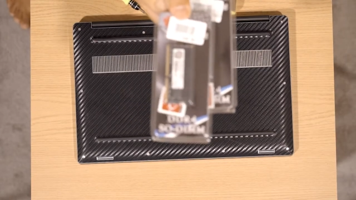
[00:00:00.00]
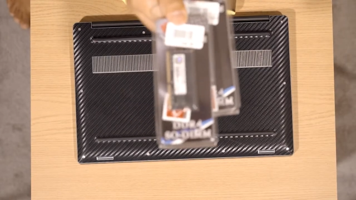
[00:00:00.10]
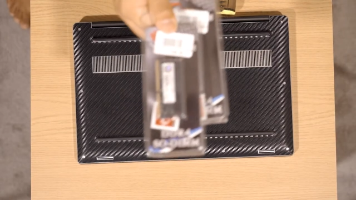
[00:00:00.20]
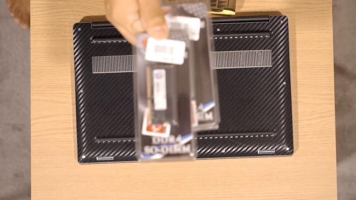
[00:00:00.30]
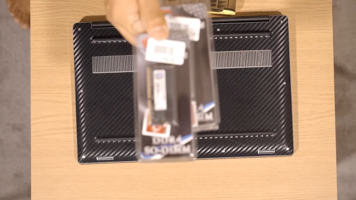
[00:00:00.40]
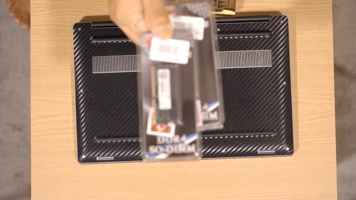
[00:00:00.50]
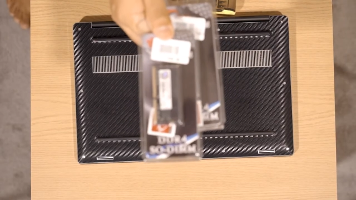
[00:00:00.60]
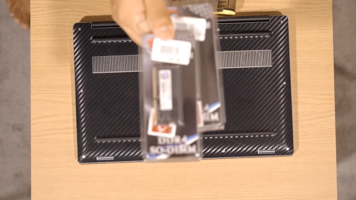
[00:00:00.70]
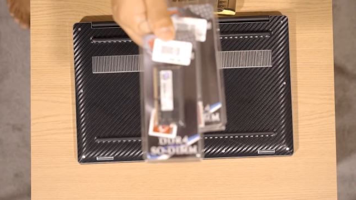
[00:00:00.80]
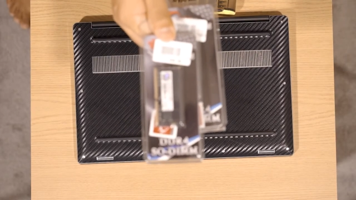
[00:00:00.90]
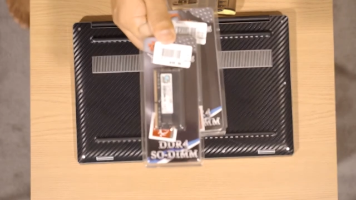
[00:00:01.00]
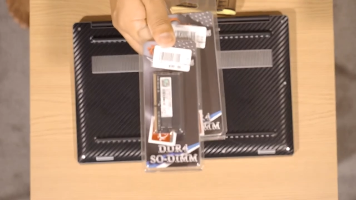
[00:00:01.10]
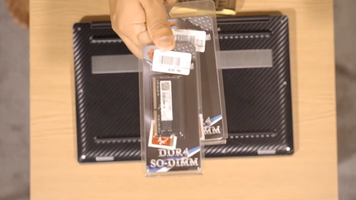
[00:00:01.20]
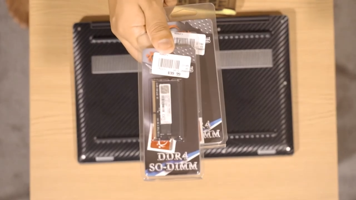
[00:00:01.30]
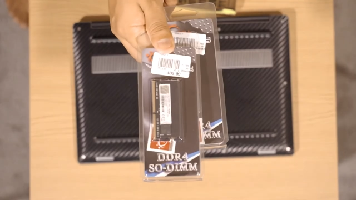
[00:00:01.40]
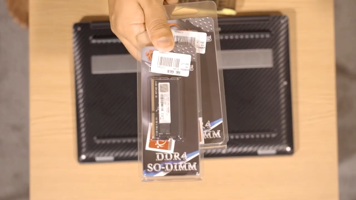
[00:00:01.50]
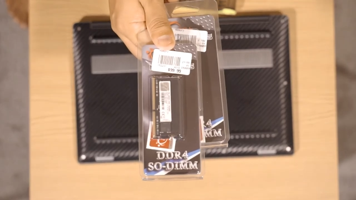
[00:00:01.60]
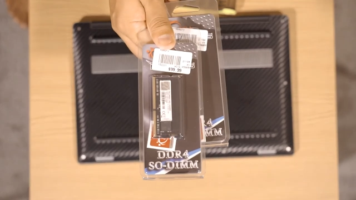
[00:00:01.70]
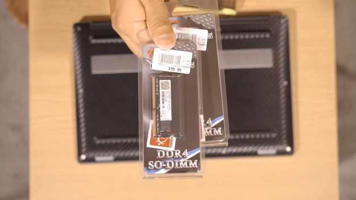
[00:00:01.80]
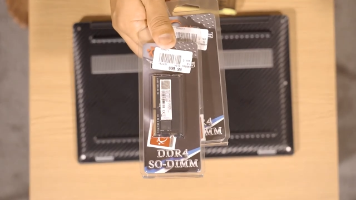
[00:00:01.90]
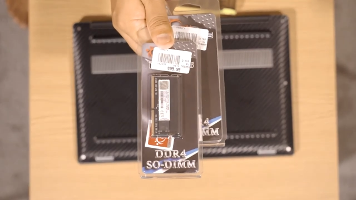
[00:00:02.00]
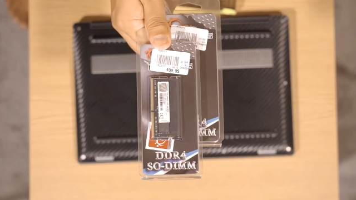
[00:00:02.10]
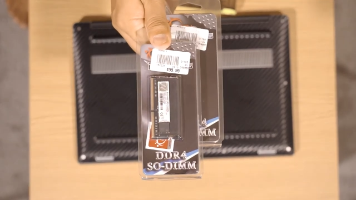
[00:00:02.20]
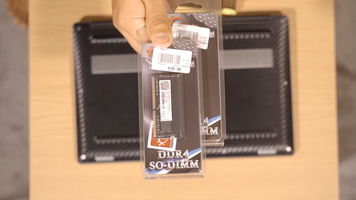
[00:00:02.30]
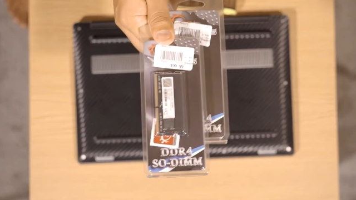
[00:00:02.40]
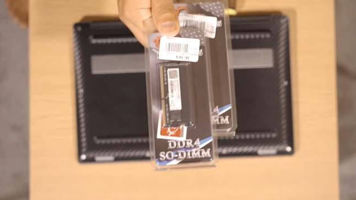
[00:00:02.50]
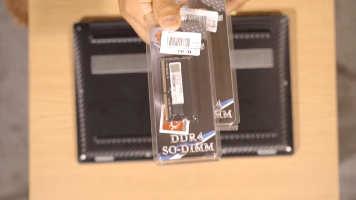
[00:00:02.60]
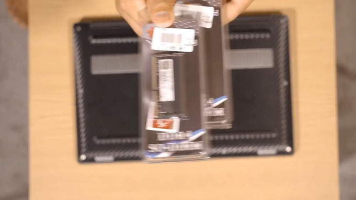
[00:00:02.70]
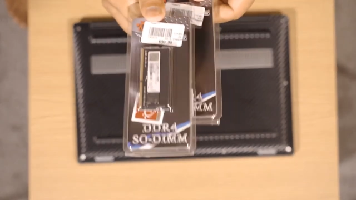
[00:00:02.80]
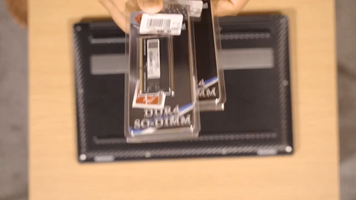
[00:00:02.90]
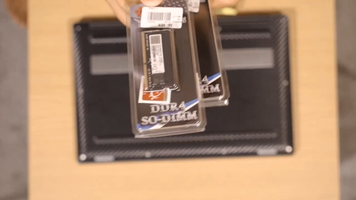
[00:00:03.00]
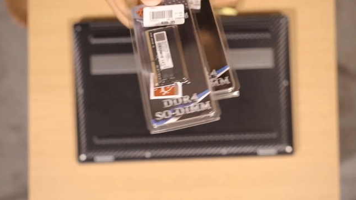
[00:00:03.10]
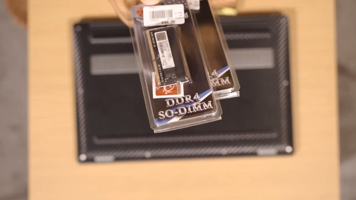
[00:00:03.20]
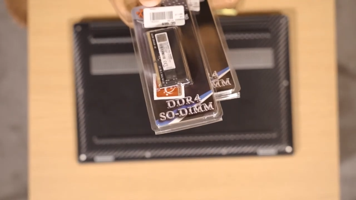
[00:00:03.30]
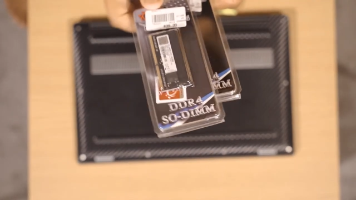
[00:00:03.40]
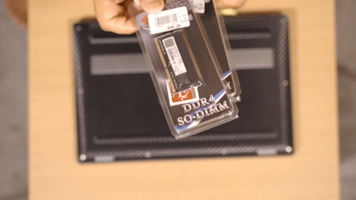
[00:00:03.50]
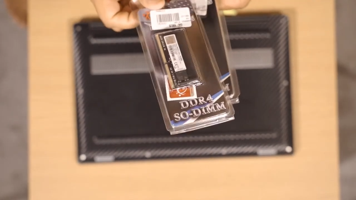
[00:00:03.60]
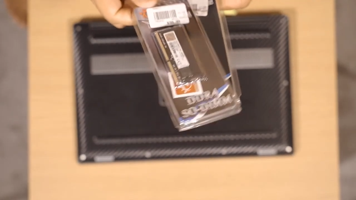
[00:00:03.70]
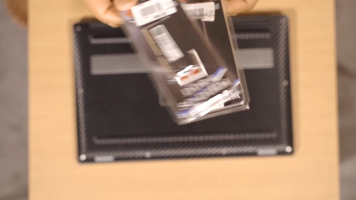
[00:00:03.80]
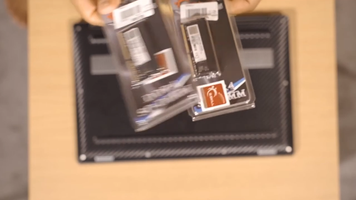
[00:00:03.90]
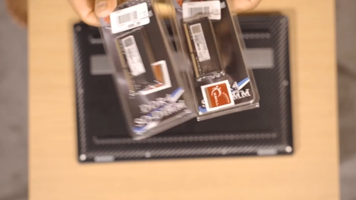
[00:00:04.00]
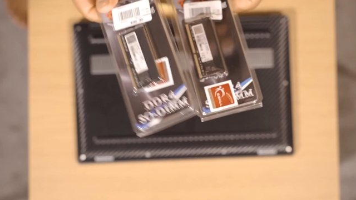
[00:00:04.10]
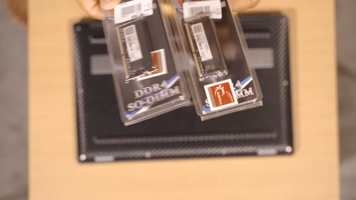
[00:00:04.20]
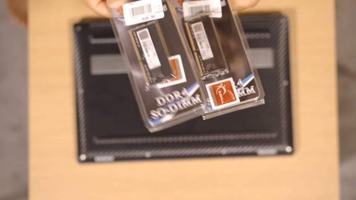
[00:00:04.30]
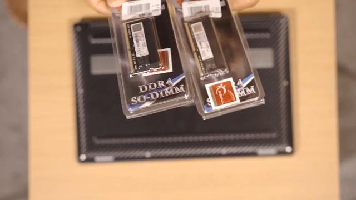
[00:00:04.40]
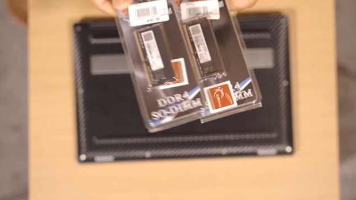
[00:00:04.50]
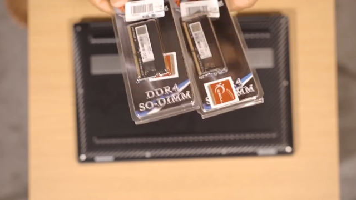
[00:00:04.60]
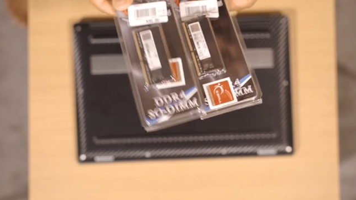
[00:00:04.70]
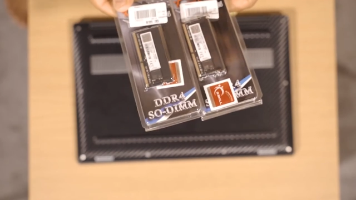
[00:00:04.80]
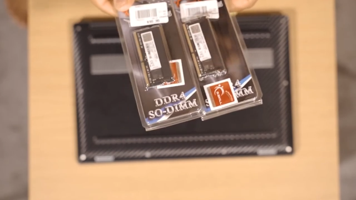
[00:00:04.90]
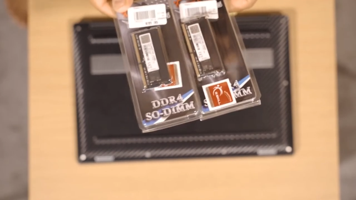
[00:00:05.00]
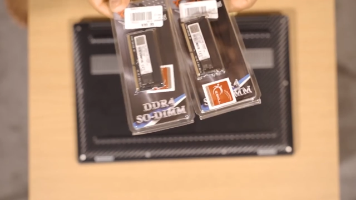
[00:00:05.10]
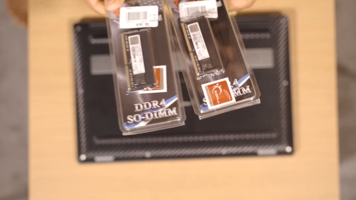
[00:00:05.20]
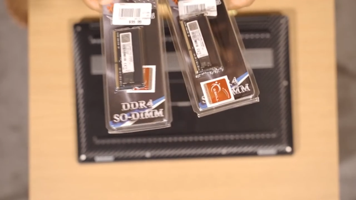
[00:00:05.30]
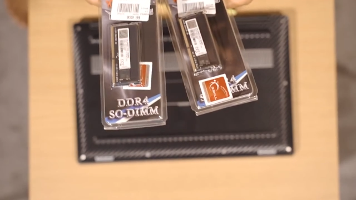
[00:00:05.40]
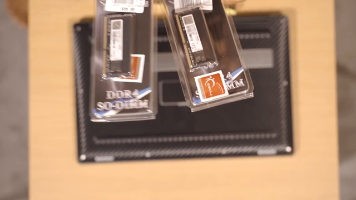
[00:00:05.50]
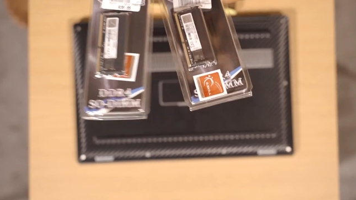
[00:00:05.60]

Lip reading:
Nobody's mouth can be seen.